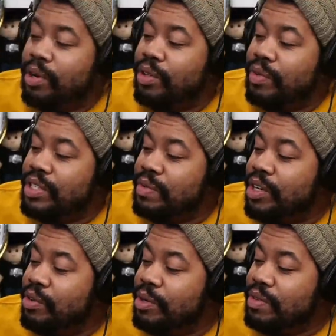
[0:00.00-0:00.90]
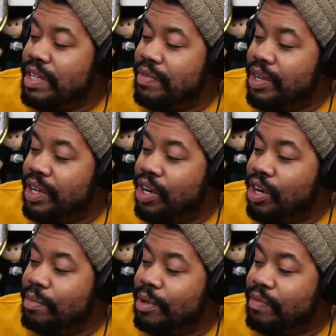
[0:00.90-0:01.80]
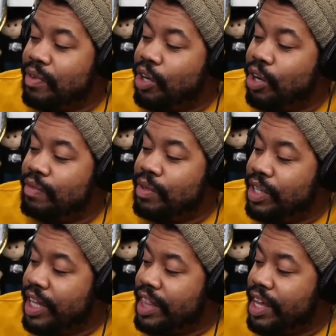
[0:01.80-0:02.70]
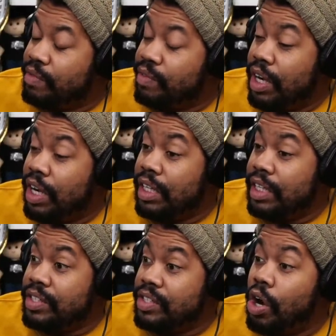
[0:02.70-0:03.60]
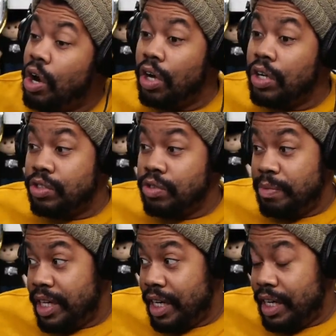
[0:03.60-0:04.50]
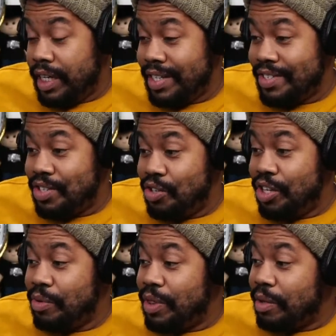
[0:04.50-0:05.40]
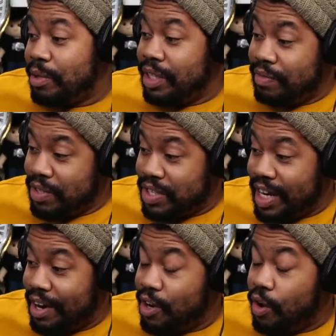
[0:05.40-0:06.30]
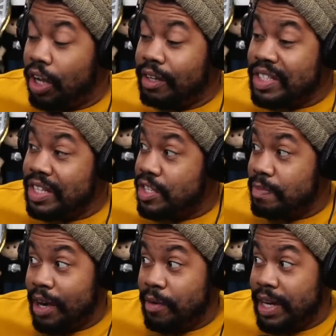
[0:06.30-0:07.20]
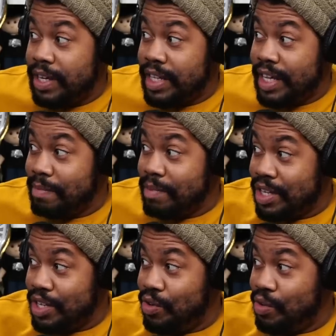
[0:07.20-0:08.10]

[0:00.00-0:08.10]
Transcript: of the reason why nobody was never harping for Garfield like that over Holland is also because you're dealing with a completely different scenario. All of a sudden, Spider-Man is in the M C U.